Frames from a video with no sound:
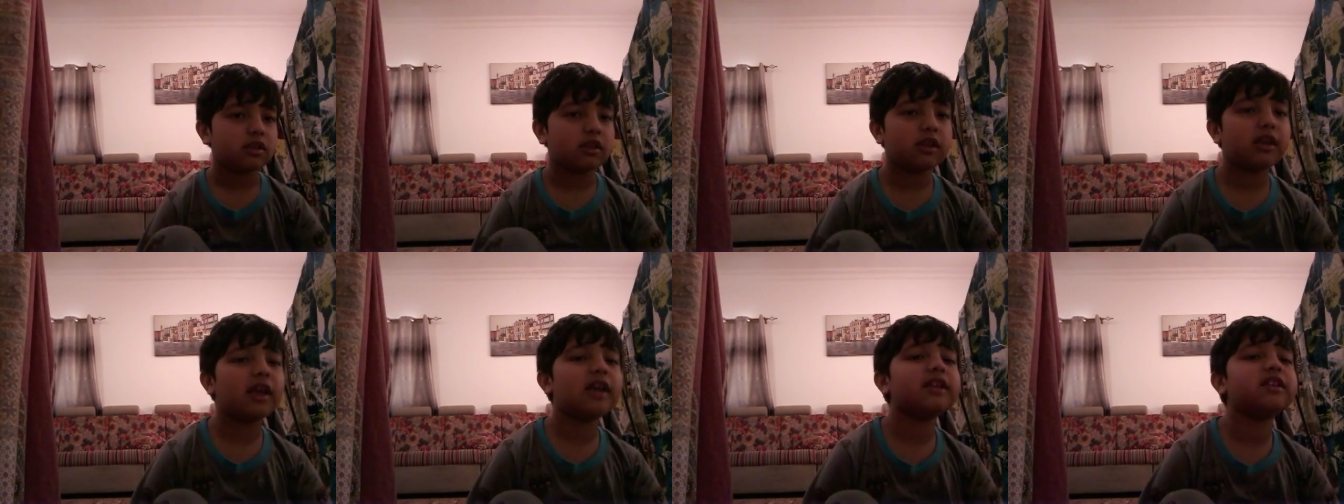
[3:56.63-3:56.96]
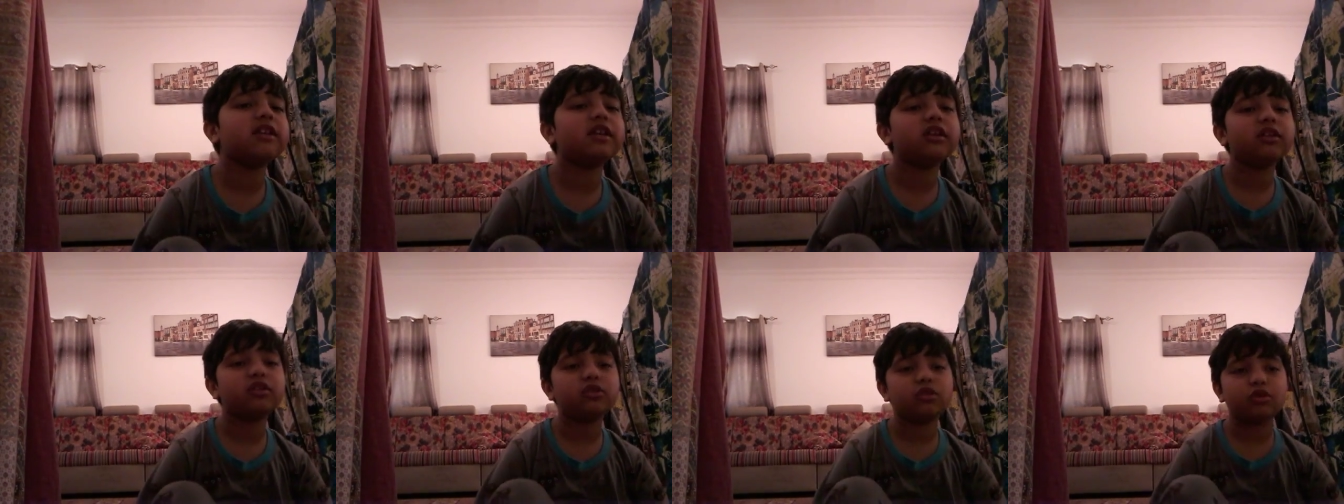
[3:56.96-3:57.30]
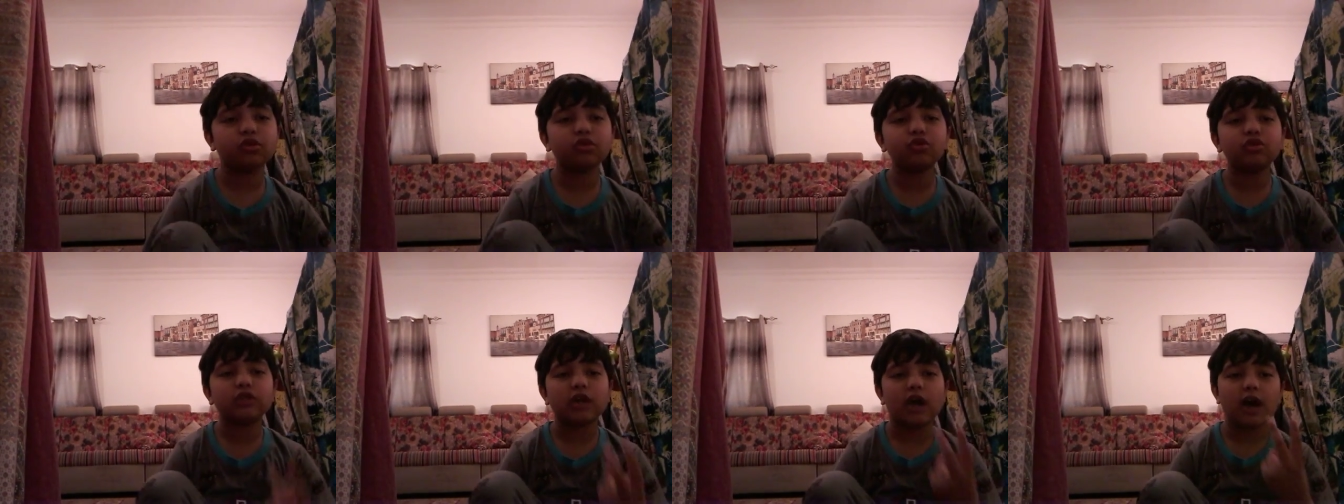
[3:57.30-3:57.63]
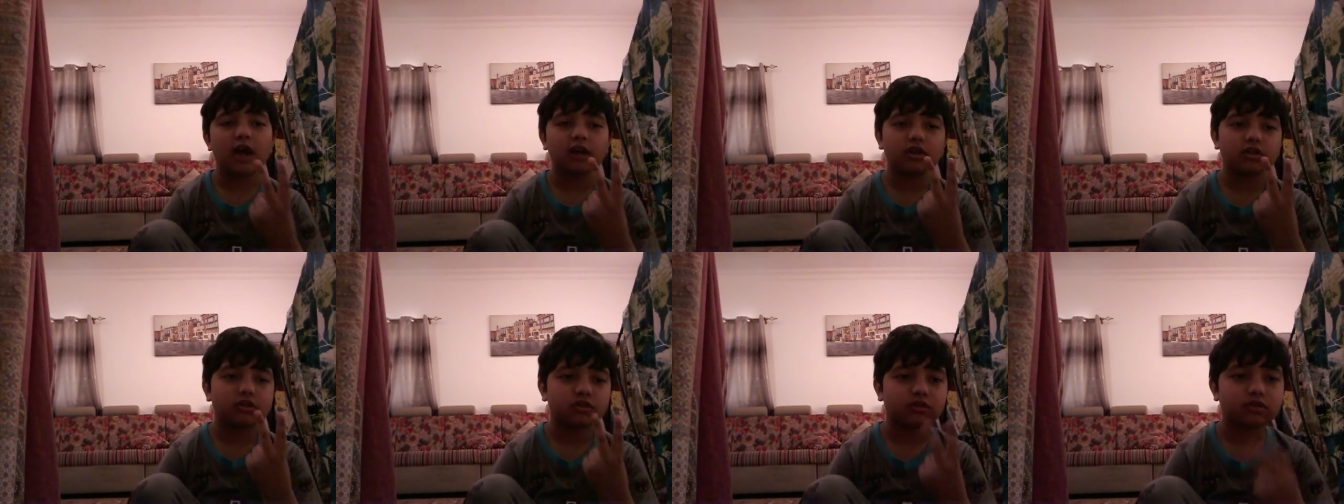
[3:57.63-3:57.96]
he has uh, two
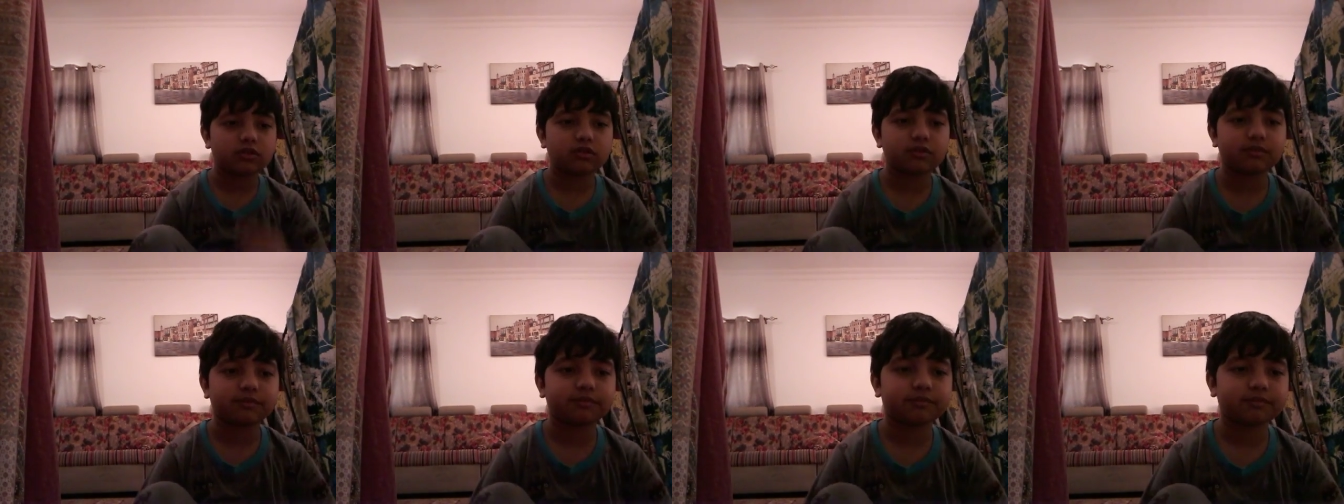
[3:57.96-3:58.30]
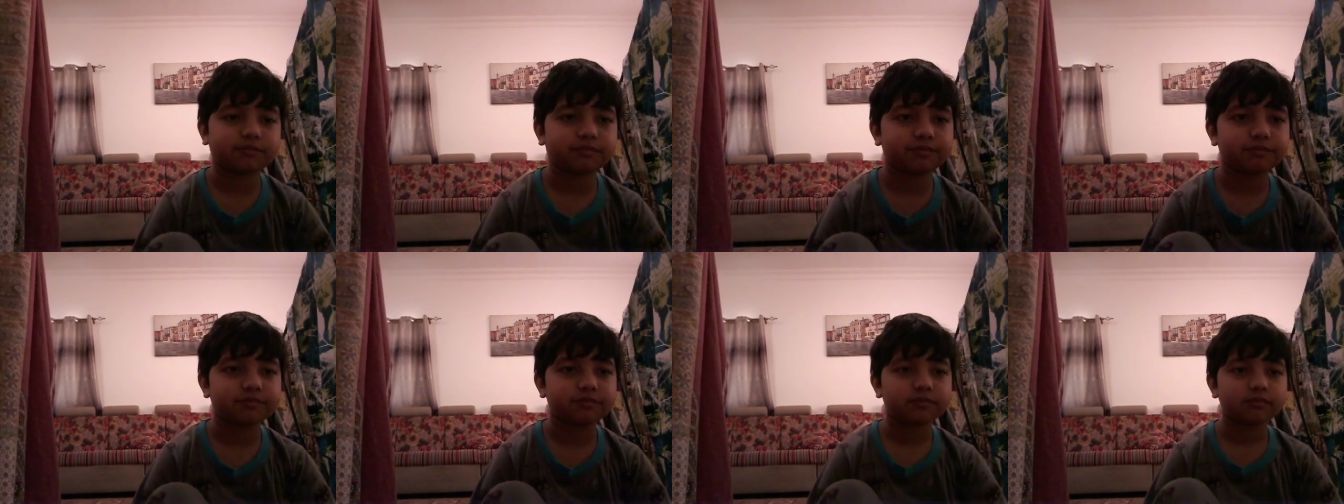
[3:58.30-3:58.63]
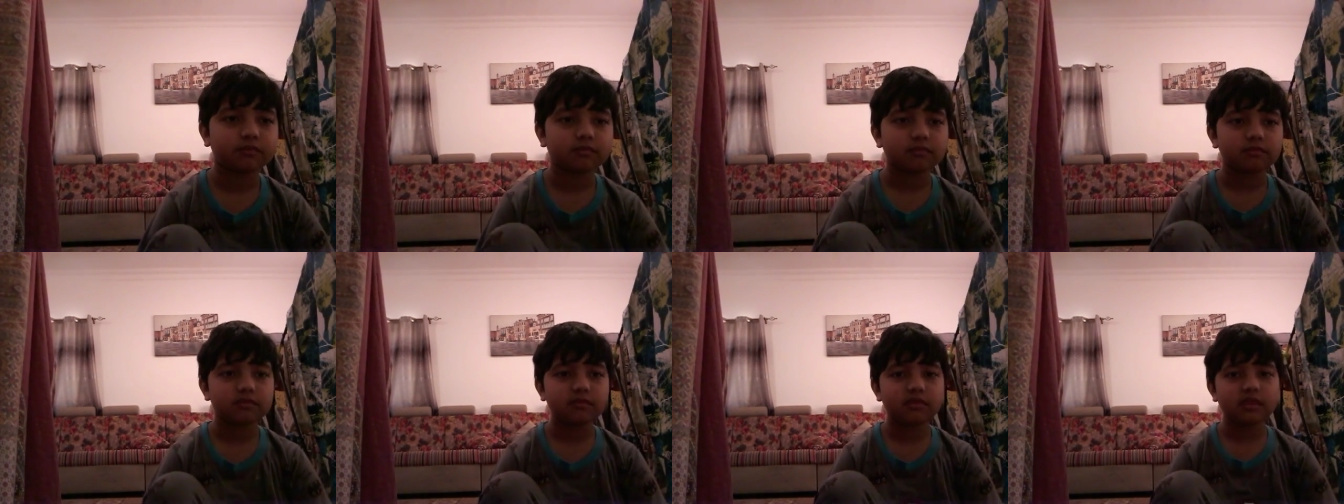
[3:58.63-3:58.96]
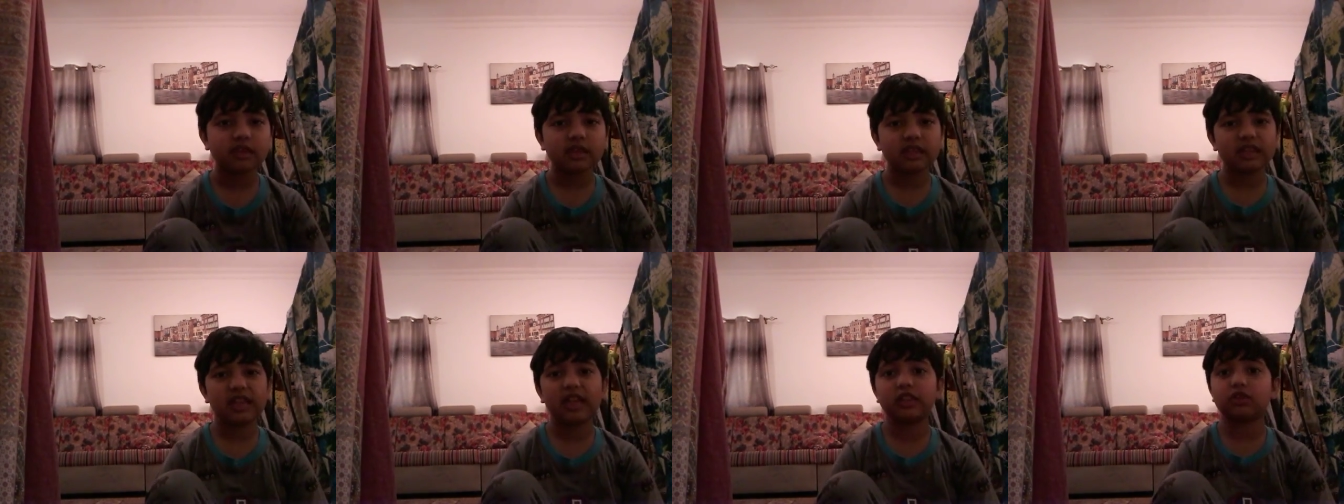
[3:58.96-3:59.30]
channels.
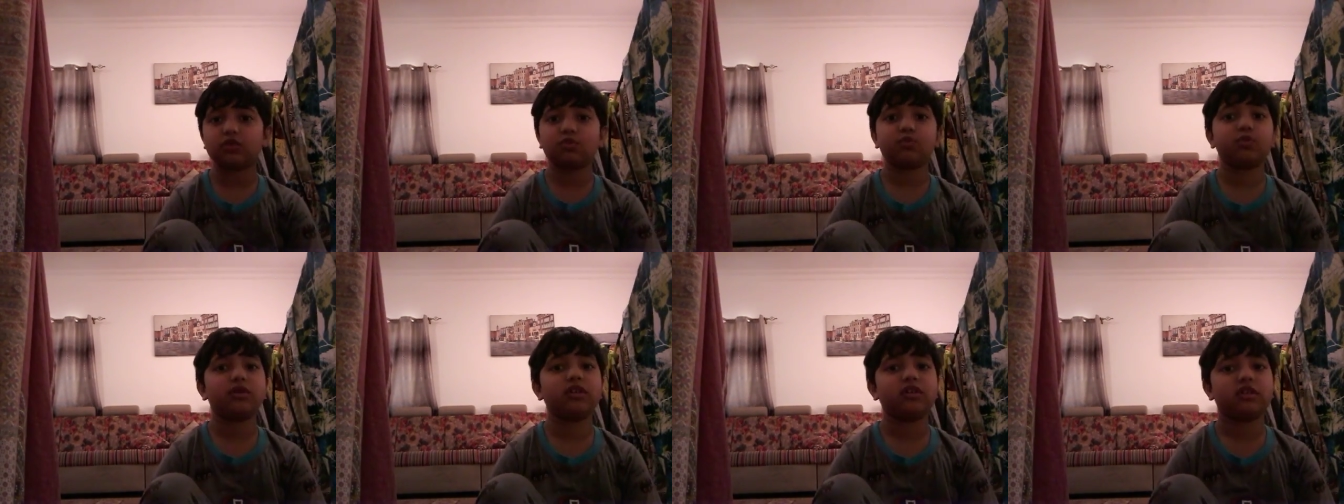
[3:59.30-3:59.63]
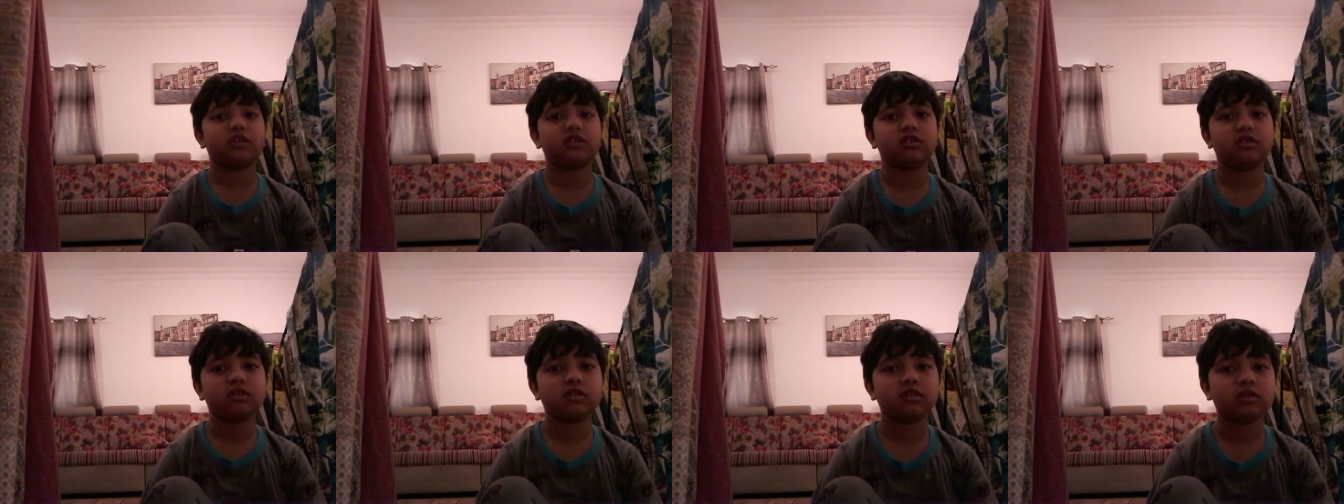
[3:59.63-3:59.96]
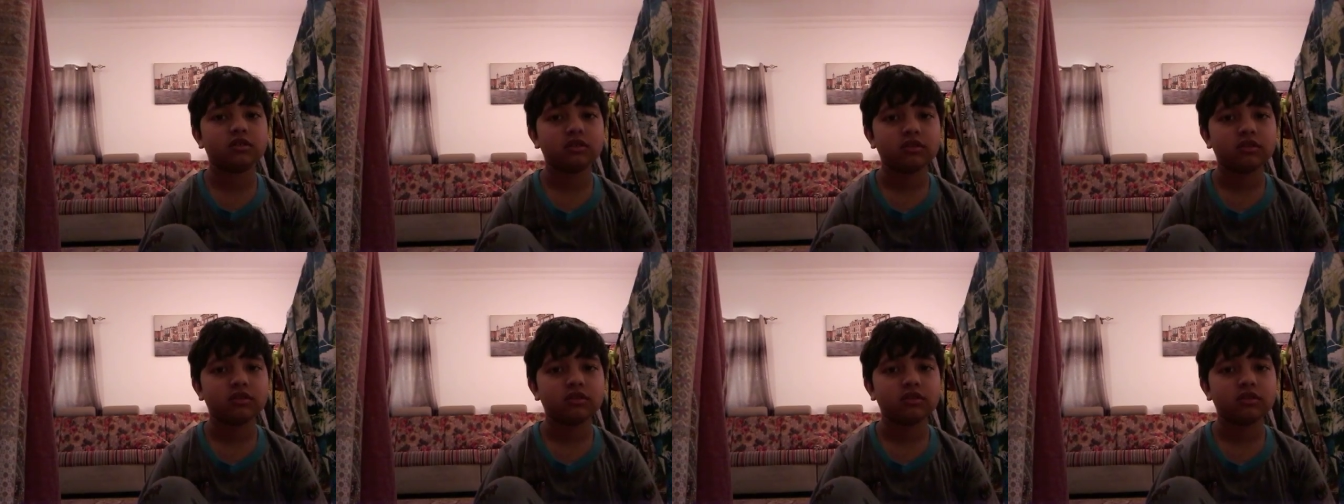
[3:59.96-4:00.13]
That's weird.